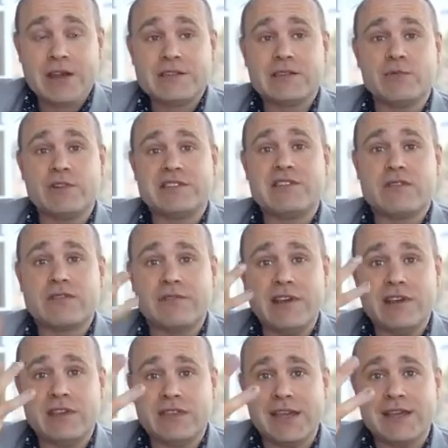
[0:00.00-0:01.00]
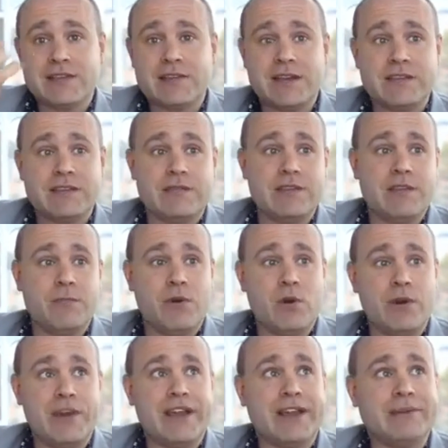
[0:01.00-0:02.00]
So what's the three things I do in the
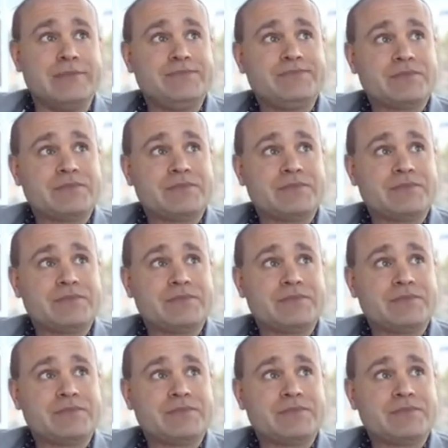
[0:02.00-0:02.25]
morning?